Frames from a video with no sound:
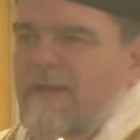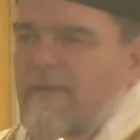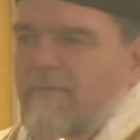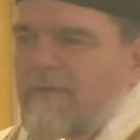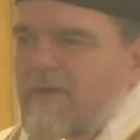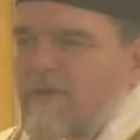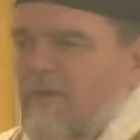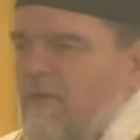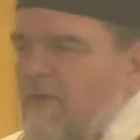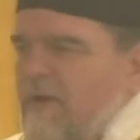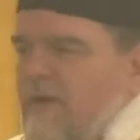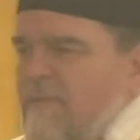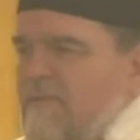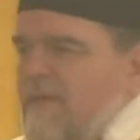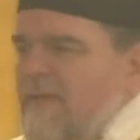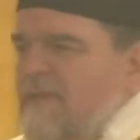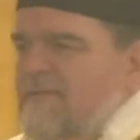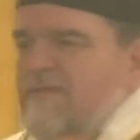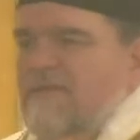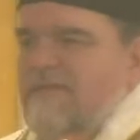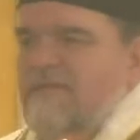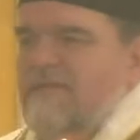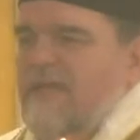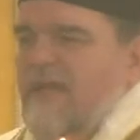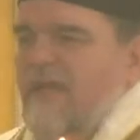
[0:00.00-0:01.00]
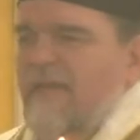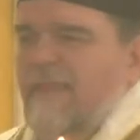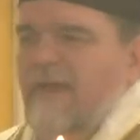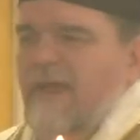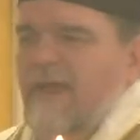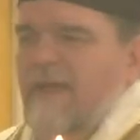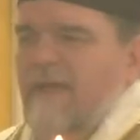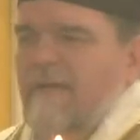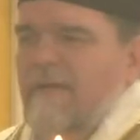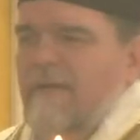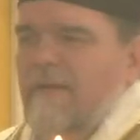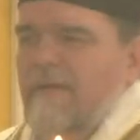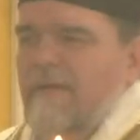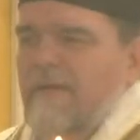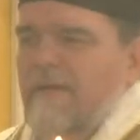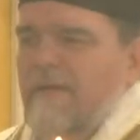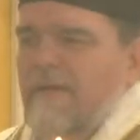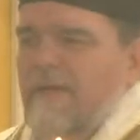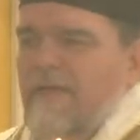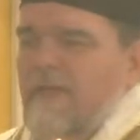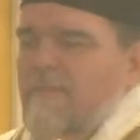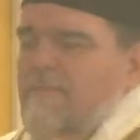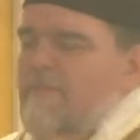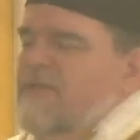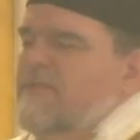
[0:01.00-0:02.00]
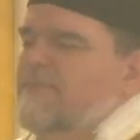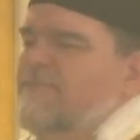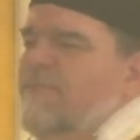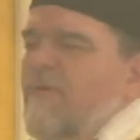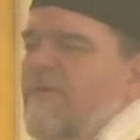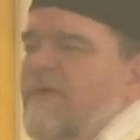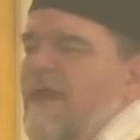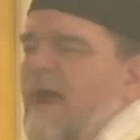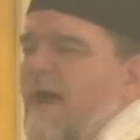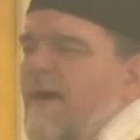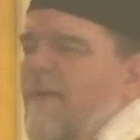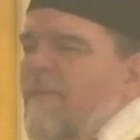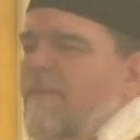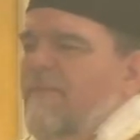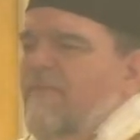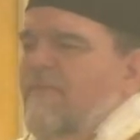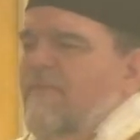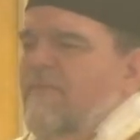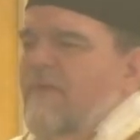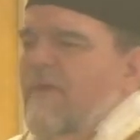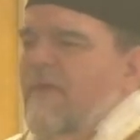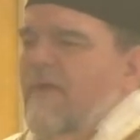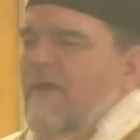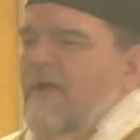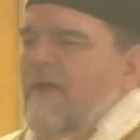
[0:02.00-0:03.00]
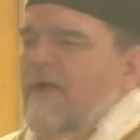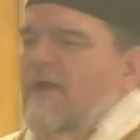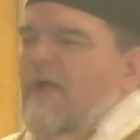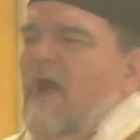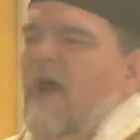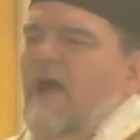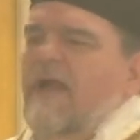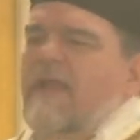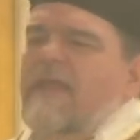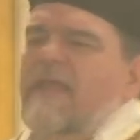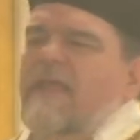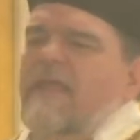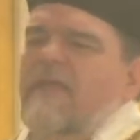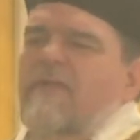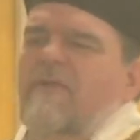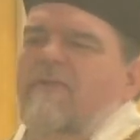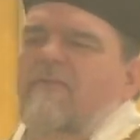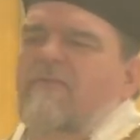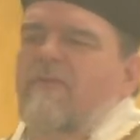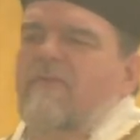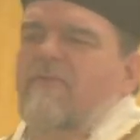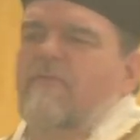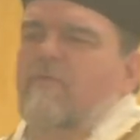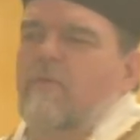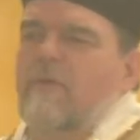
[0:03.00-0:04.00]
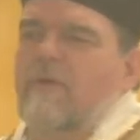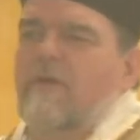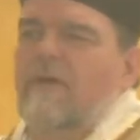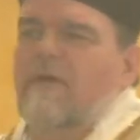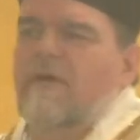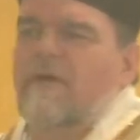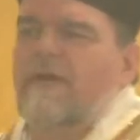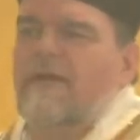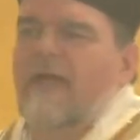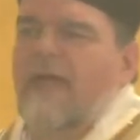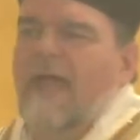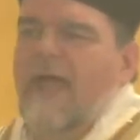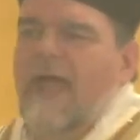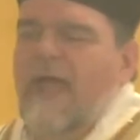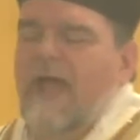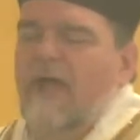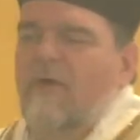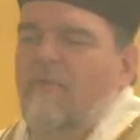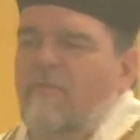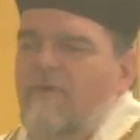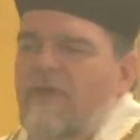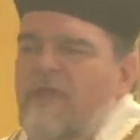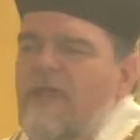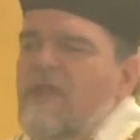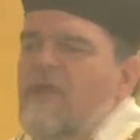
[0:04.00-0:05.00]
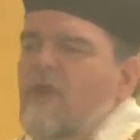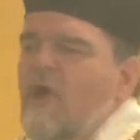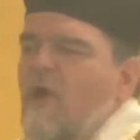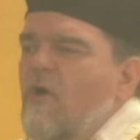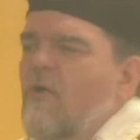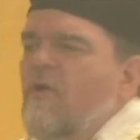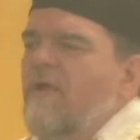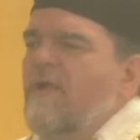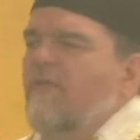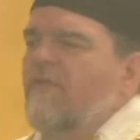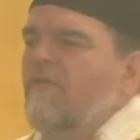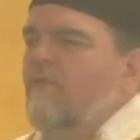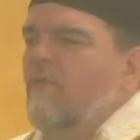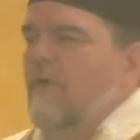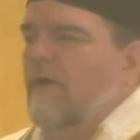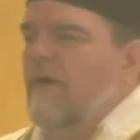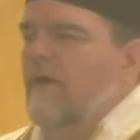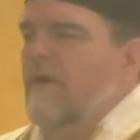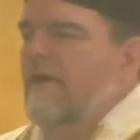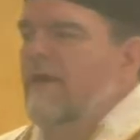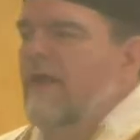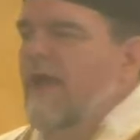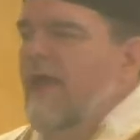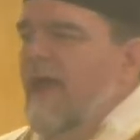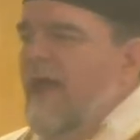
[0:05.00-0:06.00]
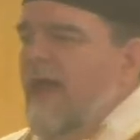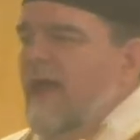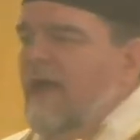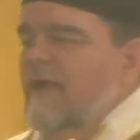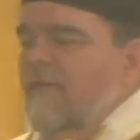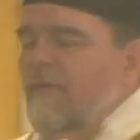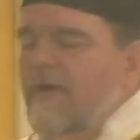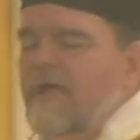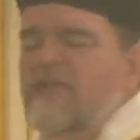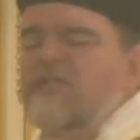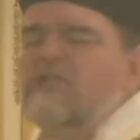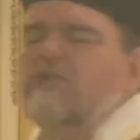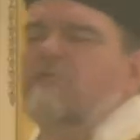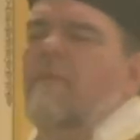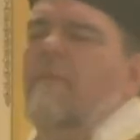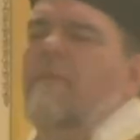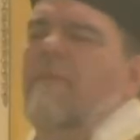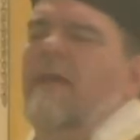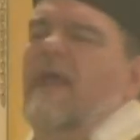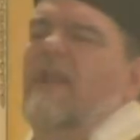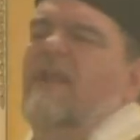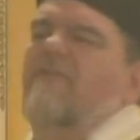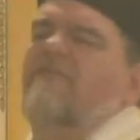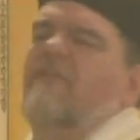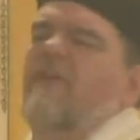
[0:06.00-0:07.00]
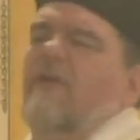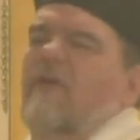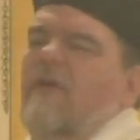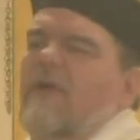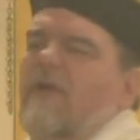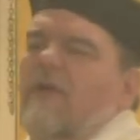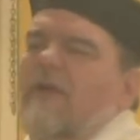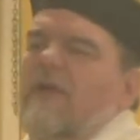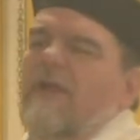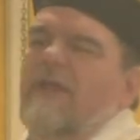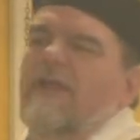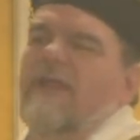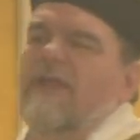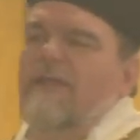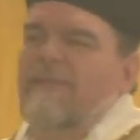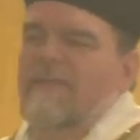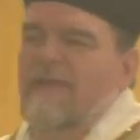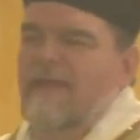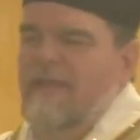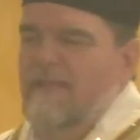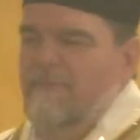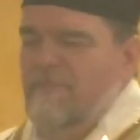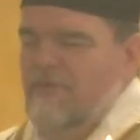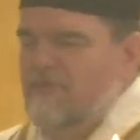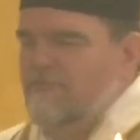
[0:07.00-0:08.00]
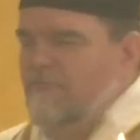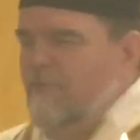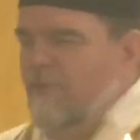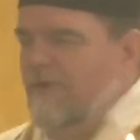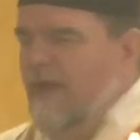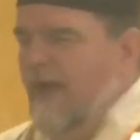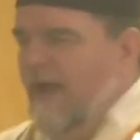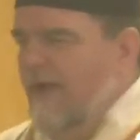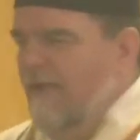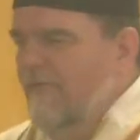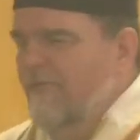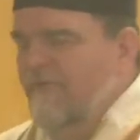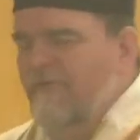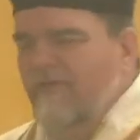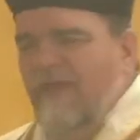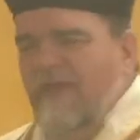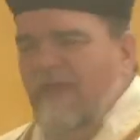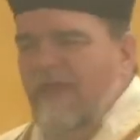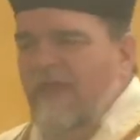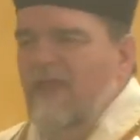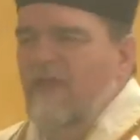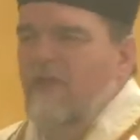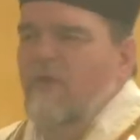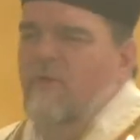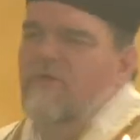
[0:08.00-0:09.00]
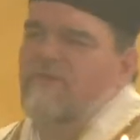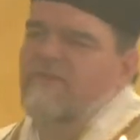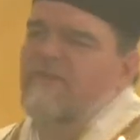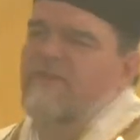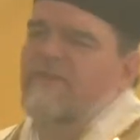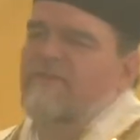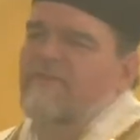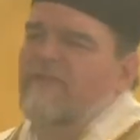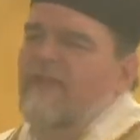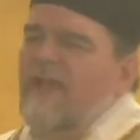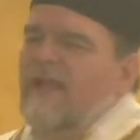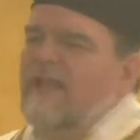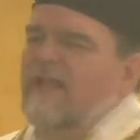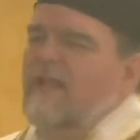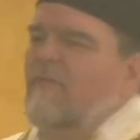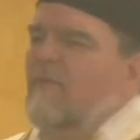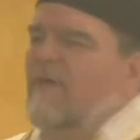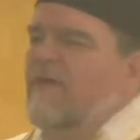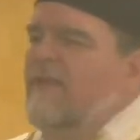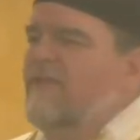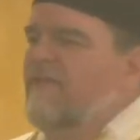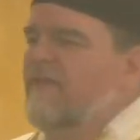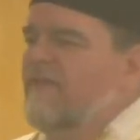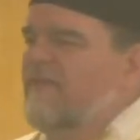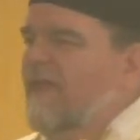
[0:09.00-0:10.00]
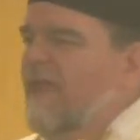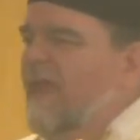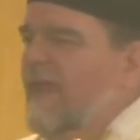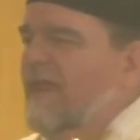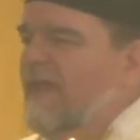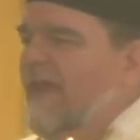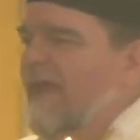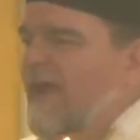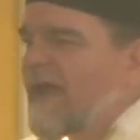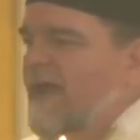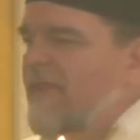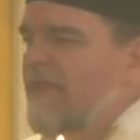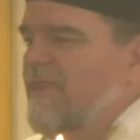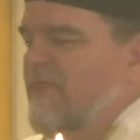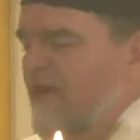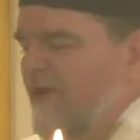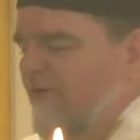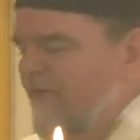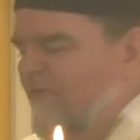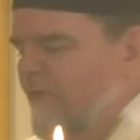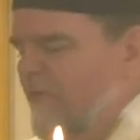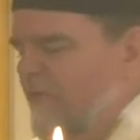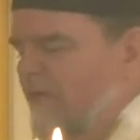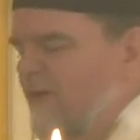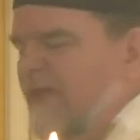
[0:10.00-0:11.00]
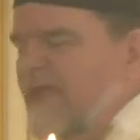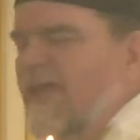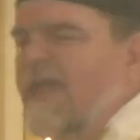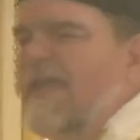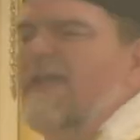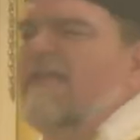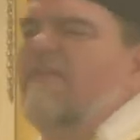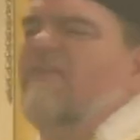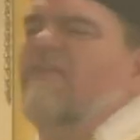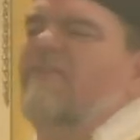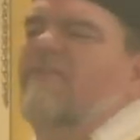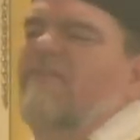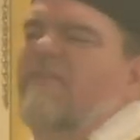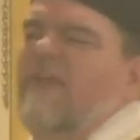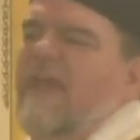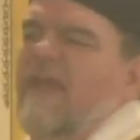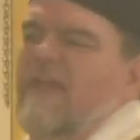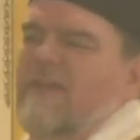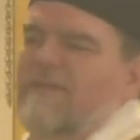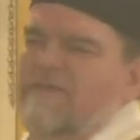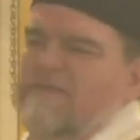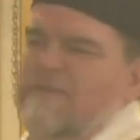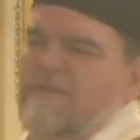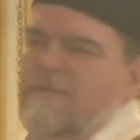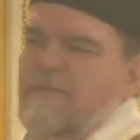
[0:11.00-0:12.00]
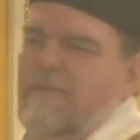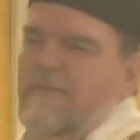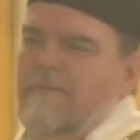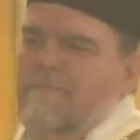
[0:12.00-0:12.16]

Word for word: We know he means to say that. He mispronounced. God hears his word, and we know his word. And a reasonable man, if he heard that he mispronounced, he knows exactly what he said, and therefore it is said.